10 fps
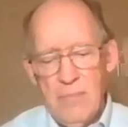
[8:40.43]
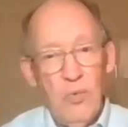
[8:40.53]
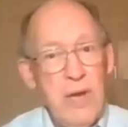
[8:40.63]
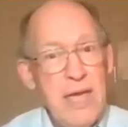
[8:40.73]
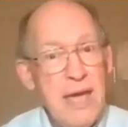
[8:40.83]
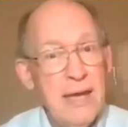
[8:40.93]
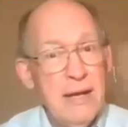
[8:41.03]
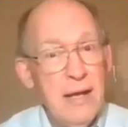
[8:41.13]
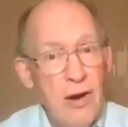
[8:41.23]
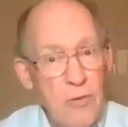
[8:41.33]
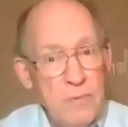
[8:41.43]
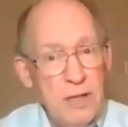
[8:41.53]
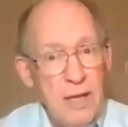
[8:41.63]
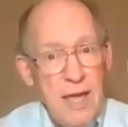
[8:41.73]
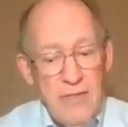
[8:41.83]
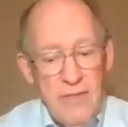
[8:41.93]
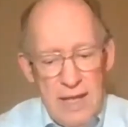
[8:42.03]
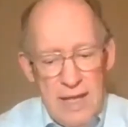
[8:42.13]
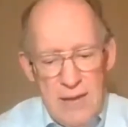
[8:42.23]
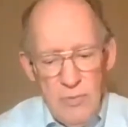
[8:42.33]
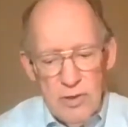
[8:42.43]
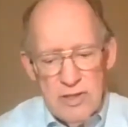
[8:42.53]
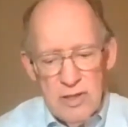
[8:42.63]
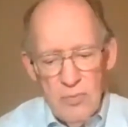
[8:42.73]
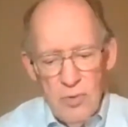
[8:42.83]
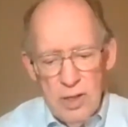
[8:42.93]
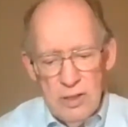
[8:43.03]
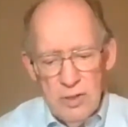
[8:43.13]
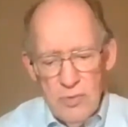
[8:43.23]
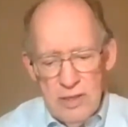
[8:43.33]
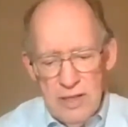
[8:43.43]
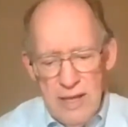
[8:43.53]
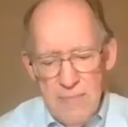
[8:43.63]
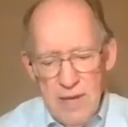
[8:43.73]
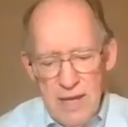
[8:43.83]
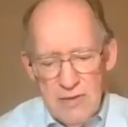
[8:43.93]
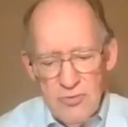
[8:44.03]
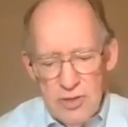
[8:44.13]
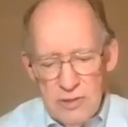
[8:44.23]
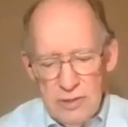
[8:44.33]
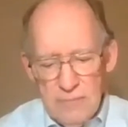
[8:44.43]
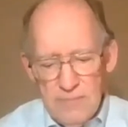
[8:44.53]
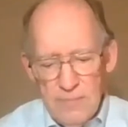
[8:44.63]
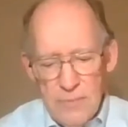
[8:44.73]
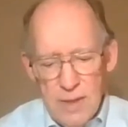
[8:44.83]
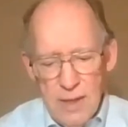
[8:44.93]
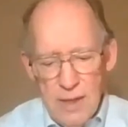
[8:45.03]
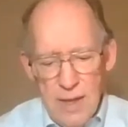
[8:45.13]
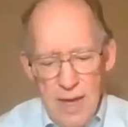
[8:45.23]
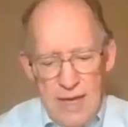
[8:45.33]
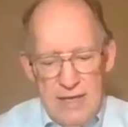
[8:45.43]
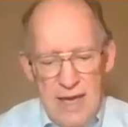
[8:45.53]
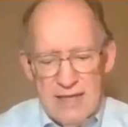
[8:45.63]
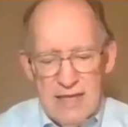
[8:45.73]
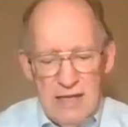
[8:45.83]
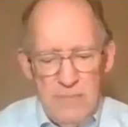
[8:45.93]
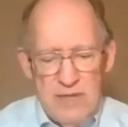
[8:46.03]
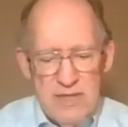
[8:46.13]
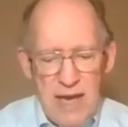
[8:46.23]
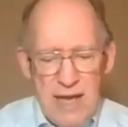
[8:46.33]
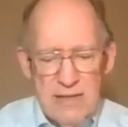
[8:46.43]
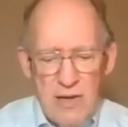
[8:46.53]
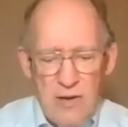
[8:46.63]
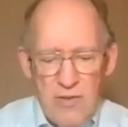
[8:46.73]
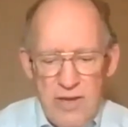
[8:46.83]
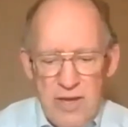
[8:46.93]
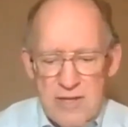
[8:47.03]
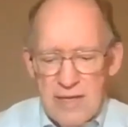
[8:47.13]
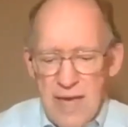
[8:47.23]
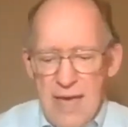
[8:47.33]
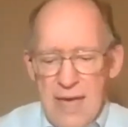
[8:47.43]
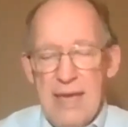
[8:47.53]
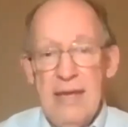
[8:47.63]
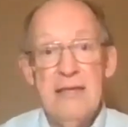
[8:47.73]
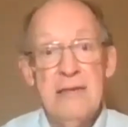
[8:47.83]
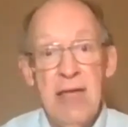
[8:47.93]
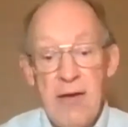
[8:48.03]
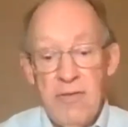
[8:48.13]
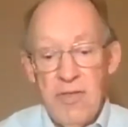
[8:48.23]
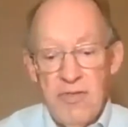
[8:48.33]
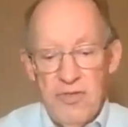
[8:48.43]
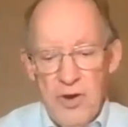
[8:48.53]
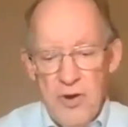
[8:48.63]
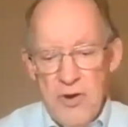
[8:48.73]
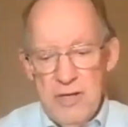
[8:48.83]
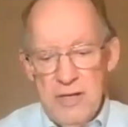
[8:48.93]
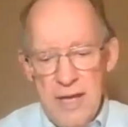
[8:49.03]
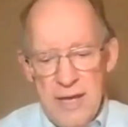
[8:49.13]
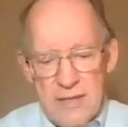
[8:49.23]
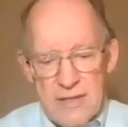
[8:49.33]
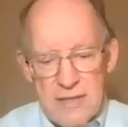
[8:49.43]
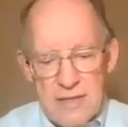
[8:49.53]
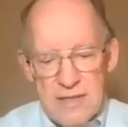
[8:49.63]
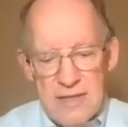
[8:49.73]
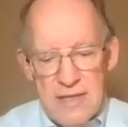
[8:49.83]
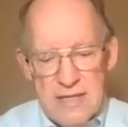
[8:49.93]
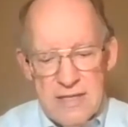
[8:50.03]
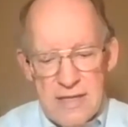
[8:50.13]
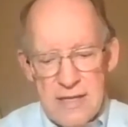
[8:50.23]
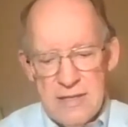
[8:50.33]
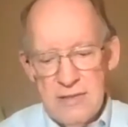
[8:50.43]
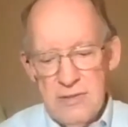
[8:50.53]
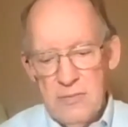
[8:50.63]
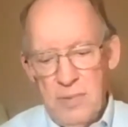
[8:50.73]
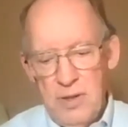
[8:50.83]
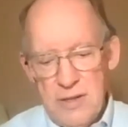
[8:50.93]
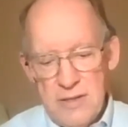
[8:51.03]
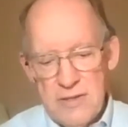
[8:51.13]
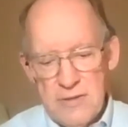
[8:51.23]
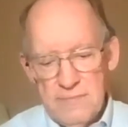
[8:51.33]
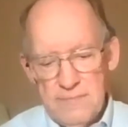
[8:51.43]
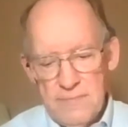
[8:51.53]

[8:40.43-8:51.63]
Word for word: But we had hoped that he was the one to redeem Israel. Yes, and besides all this, it is now the third day since these things took place.